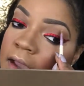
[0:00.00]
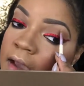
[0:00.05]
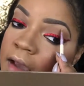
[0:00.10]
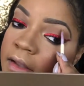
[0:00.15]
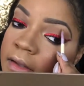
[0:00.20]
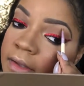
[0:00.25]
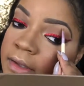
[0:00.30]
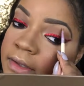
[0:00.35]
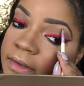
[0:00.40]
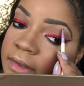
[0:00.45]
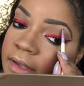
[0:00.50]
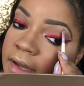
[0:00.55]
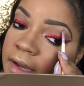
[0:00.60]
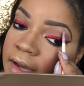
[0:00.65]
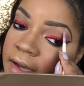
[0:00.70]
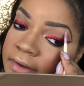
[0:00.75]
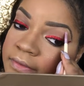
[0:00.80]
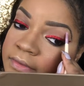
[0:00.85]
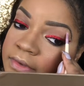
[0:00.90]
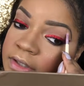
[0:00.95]
I like the
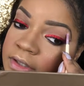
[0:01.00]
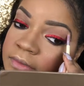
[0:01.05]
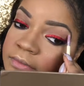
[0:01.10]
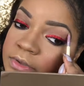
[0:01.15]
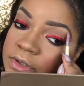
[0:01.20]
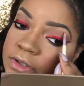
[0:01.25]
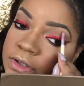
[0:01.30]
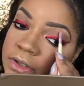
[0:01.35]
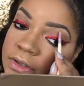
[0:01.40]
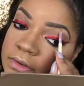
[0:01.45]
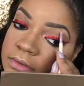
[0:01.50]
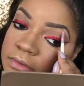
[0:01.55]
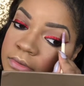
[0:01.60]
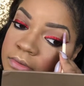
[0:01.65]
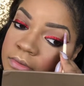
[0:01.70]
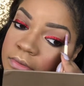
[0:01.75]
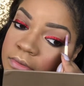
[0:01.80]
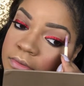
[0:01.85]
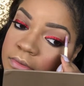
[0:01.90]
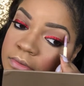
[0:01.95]
halftime show.
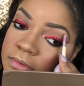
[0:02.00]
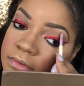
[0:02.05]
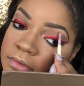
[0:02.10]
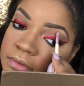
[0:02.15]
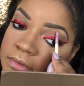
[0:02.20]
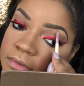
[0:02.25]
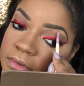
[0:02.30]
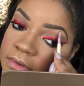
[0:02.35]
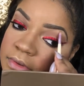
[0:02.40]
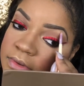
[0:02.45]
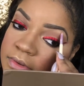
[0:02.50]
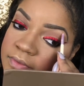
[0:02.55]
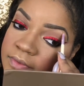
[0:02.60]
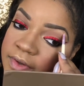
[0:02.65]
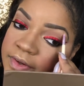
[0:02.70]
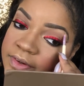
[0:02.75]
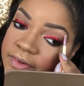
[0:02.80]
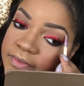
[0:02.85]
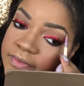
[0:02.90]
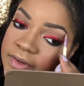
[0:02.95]
It's
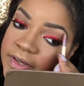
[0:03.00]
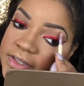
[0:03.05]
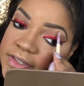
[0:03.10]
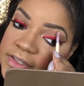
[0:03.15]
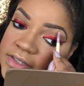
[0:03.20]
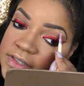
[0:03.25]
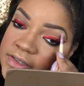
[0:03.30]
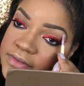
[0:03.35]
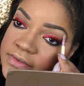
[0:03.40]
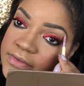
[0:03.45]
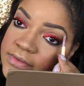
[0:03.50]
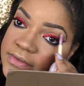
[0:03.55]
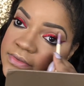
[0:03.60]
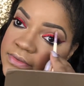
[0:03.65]
very festive.